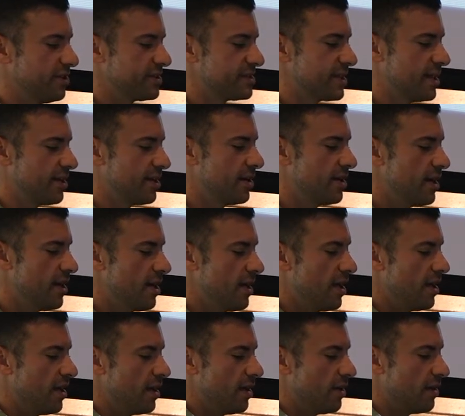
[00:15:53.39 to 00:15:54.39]
there,
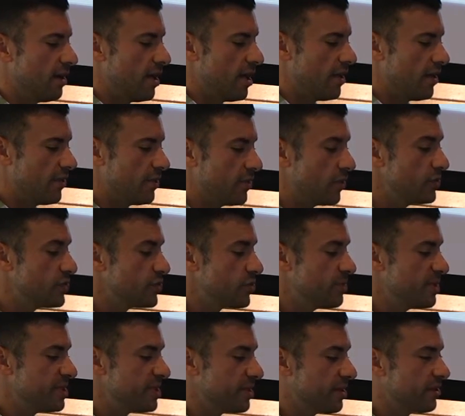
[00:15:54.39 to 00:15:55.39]
those
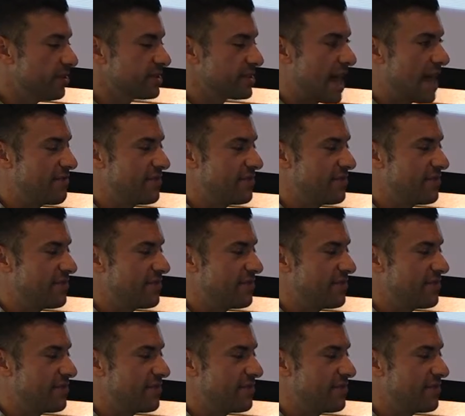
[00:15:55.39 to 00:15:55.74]
two materials